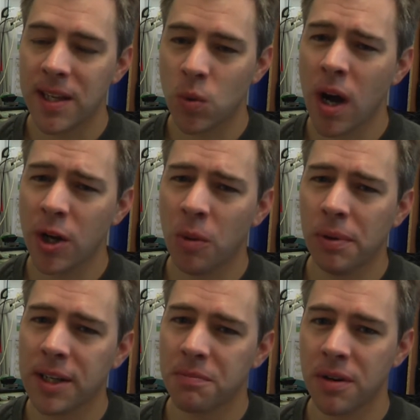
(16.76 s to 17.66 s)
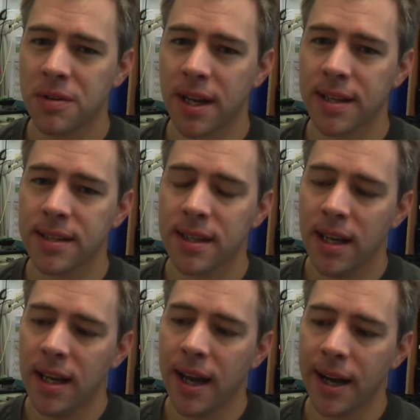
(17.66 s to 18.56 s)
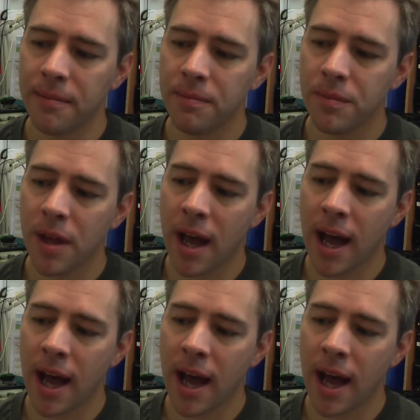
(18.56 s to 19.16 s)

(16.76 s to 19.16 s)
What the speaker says: It's quite a complex process, and